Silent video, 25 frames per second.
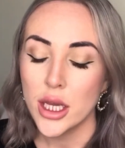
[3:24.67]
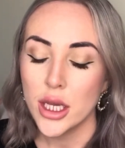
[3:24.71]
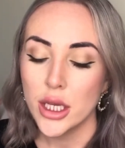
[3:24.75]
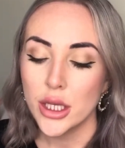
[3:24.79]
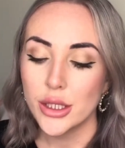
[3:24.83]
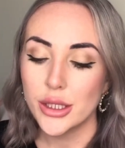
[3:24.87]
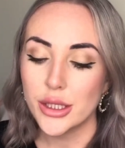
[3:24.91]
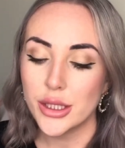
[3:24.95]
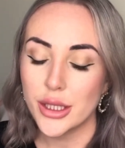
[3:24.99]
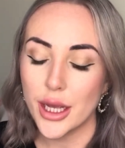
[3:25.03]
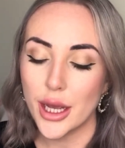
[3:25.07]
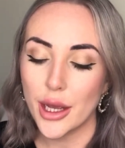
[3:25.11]

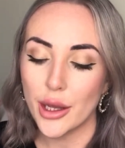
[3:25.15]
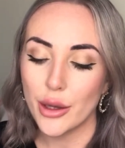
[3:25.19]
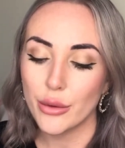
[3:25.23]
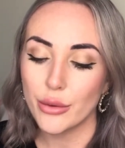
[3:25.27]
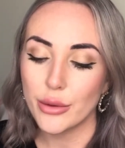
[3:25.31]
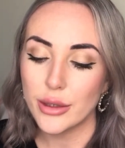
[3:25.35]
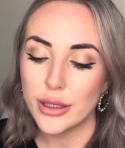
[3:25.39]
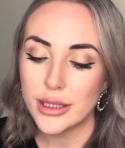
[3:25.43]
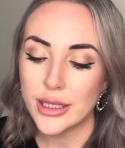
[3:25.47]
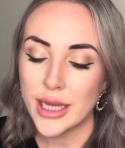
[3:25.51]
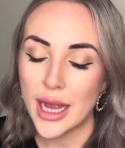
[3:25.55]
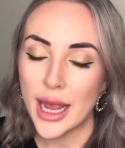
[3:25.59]
So
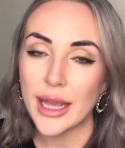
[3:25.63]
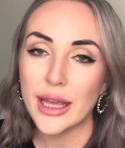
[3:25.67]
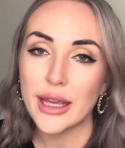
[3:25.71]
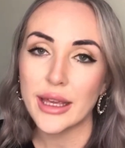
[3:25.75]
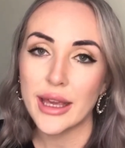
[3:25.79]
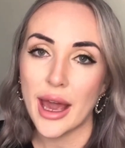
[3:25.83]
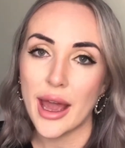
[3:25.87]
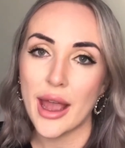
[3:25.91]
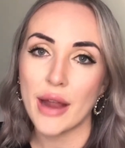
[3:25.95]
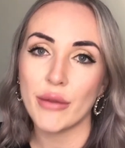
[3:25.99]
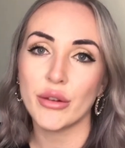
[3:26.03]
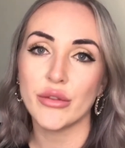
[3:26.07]
take
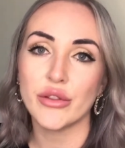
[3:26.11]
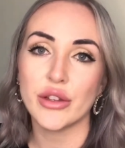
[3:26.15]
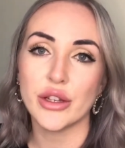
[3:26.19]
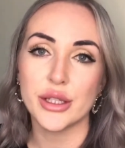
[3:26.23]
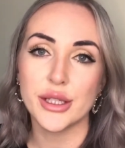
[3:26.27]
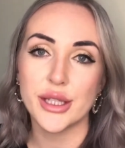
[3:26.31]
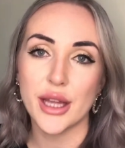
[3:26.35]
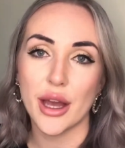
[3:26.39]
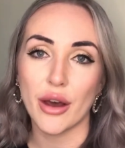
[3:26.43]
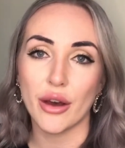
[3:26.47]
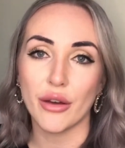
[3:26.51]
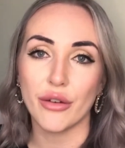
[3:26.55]
care of
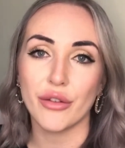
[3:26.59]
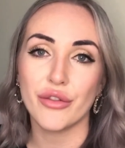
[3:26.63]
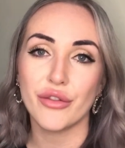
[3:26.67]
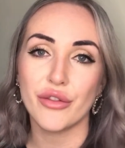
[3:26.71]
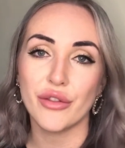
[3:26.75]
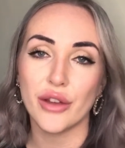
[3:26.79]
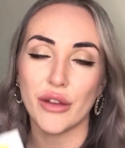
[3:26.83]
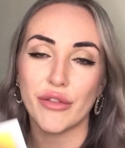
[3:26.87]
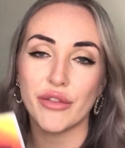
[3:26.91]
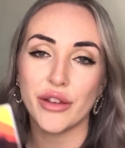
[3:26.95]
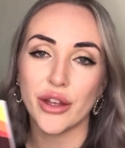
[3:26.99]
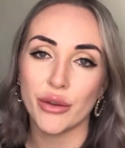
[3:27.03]
yourself
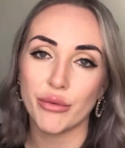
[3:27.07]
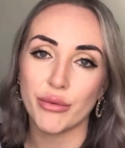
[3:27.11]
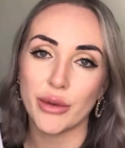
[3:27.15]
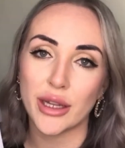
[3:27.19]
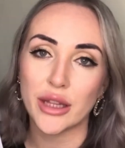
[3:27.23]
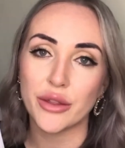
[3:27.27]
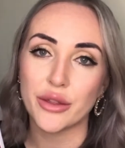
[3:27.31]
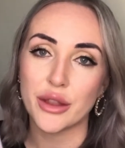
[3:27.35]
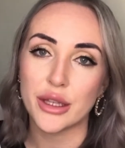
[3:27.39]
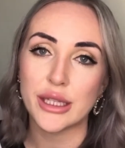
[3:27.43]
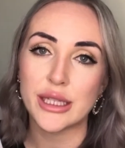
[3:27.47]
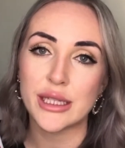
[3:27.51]
if you
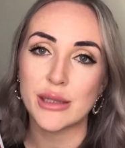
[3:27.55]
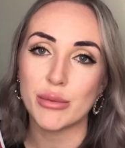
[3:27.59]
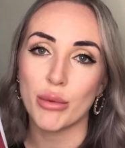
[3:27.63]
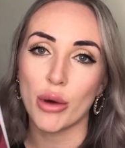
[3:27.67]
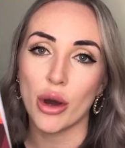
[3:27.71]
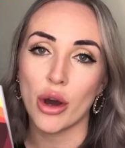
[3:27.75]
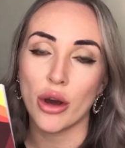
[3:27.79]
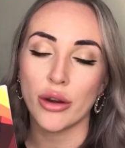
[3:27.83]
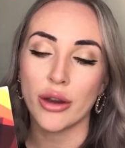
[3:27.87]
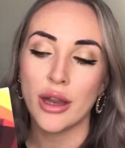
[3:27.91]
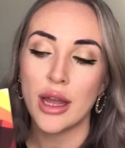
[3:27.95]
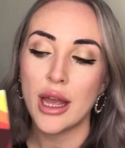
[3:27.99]
read this
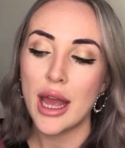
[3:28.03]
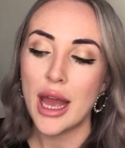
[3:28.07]
one.